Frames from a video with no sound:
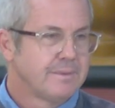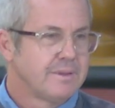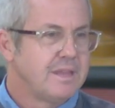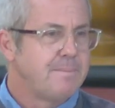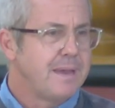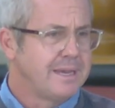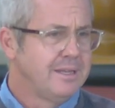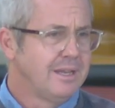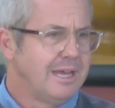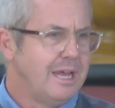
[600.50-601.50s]
They're back in
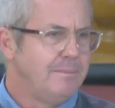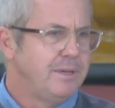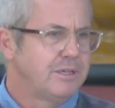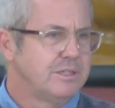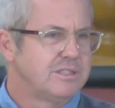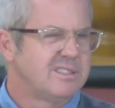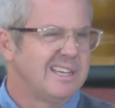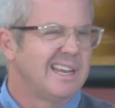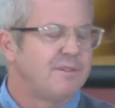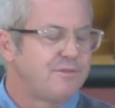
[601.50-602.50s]
the land because
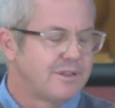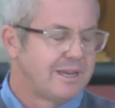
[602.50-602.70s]
they'd left the